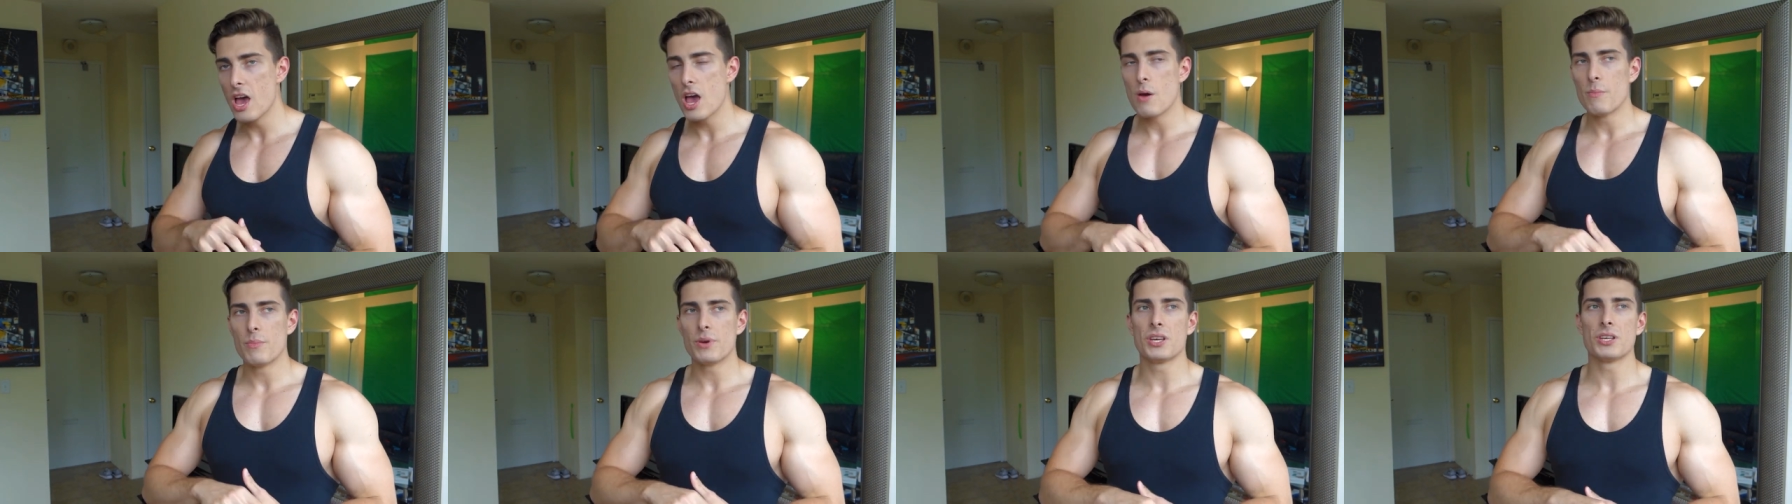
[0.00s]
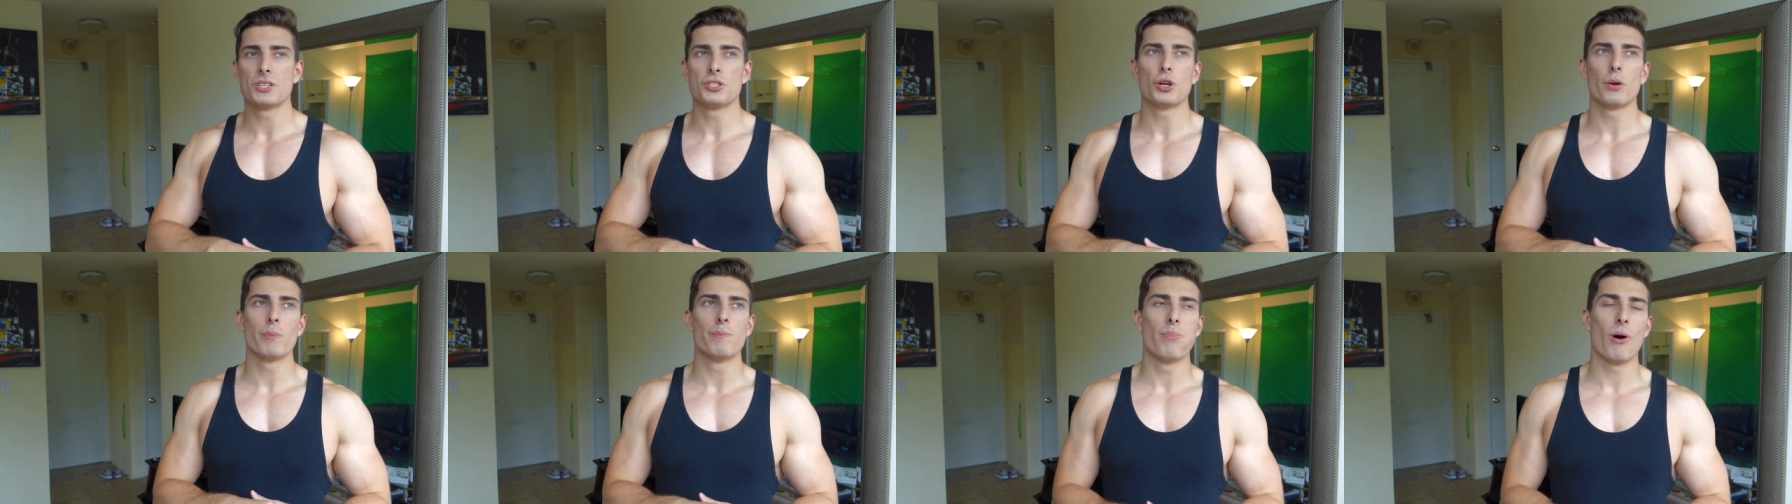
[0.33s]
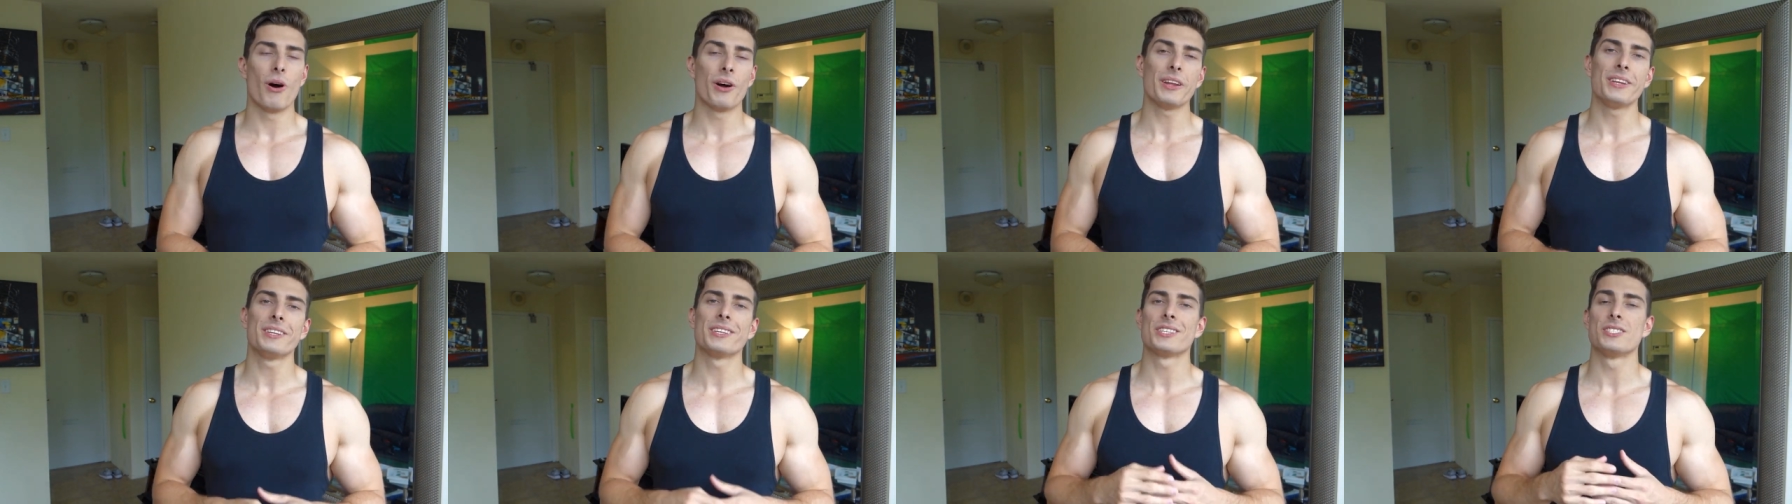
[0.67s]
because your
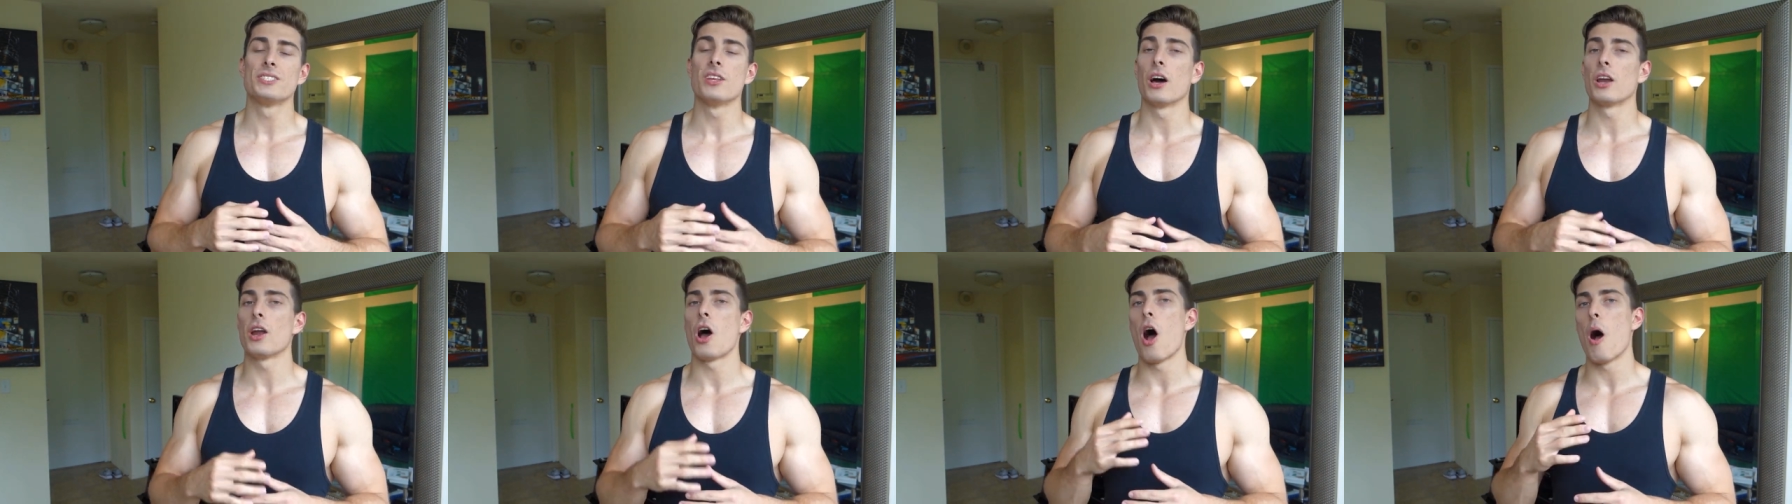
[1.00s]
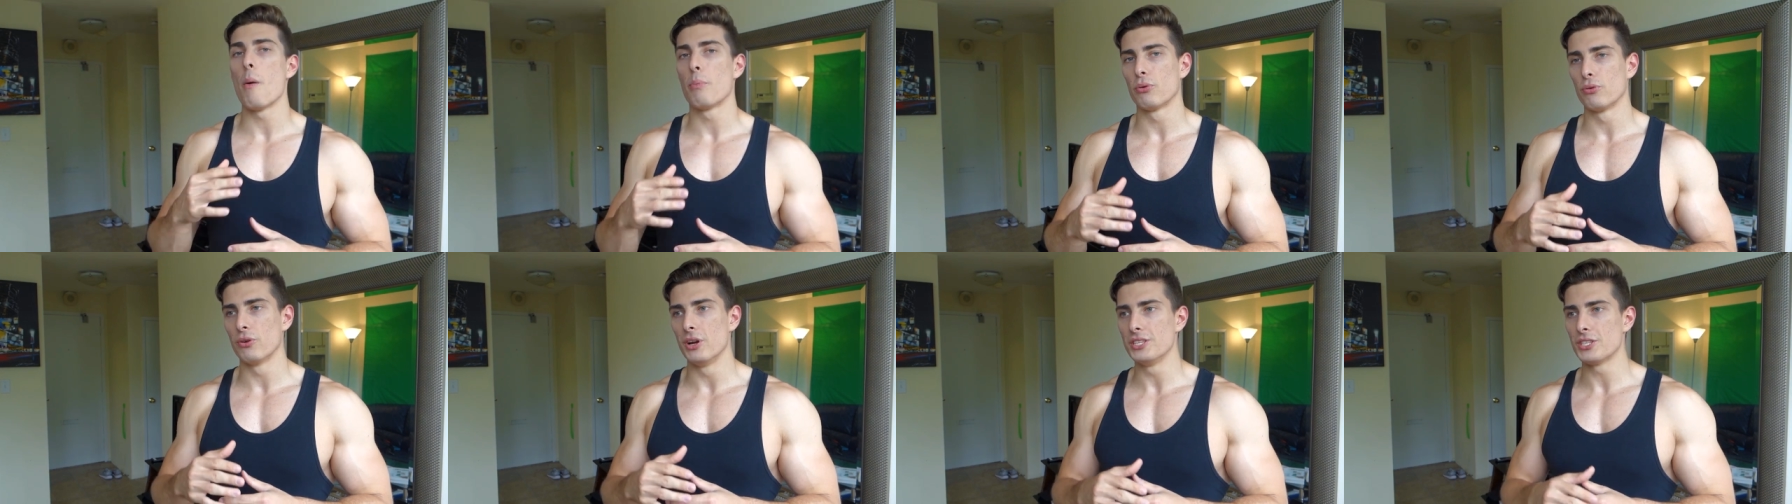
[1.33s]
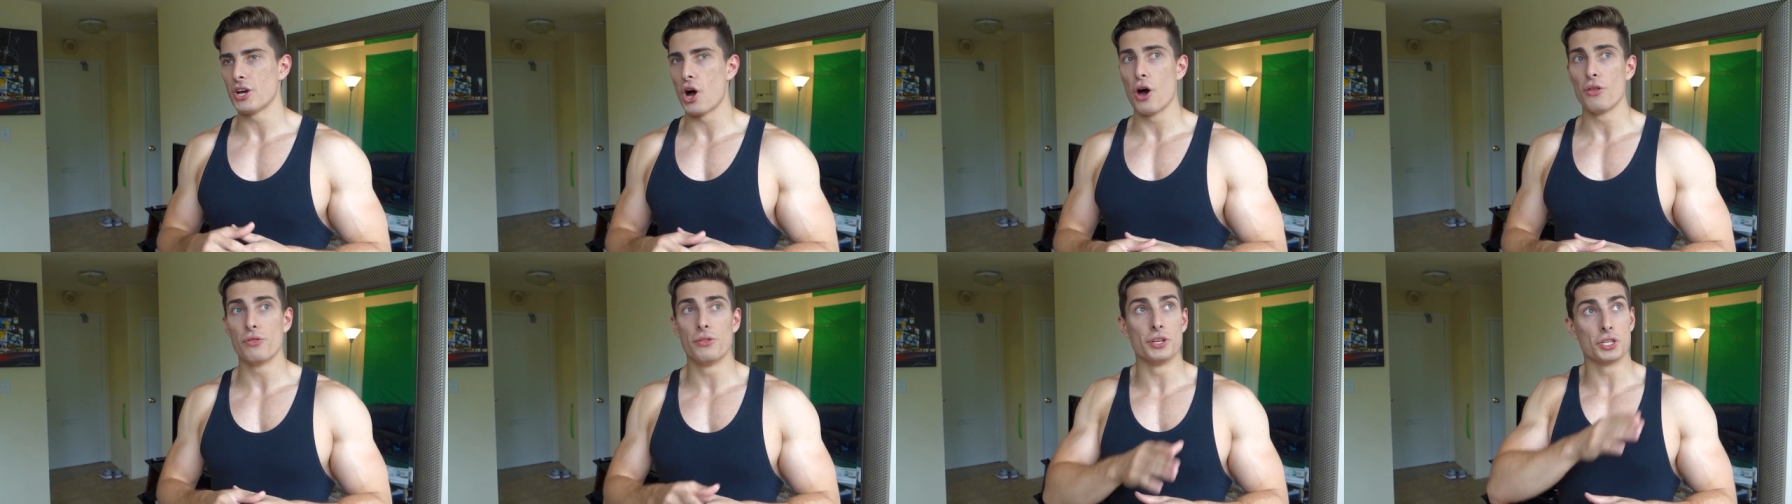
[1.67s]
body does not operate
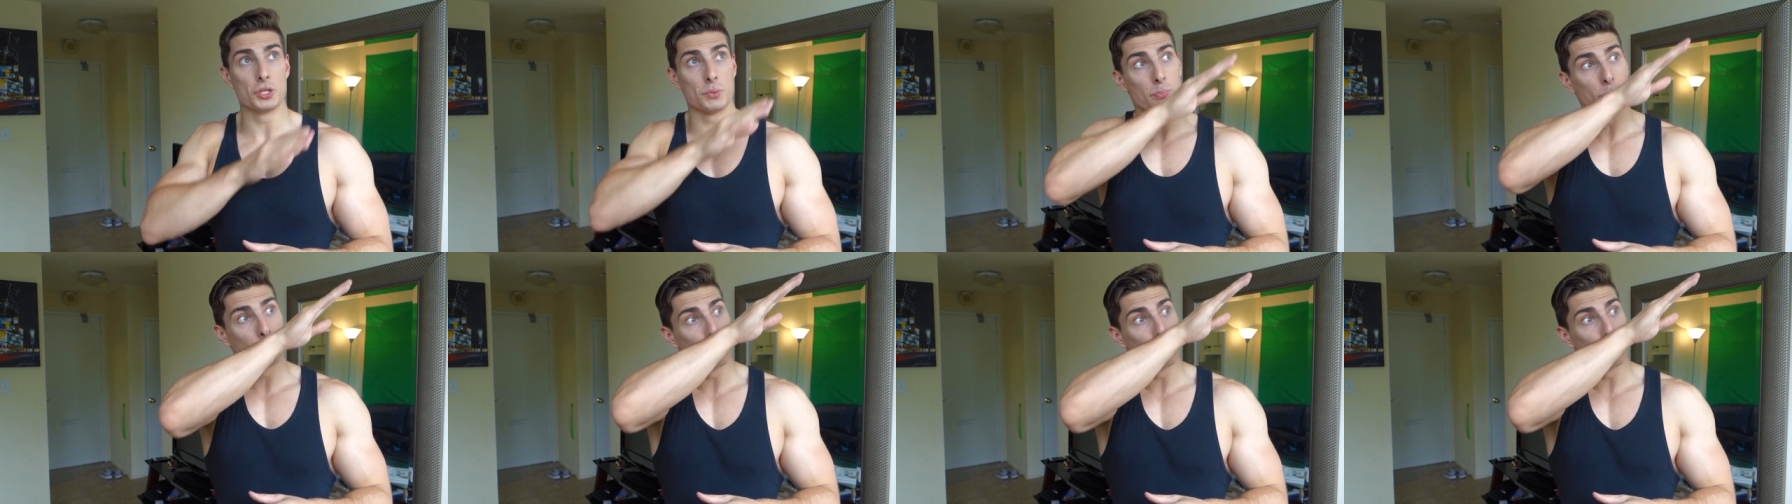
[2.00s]
on this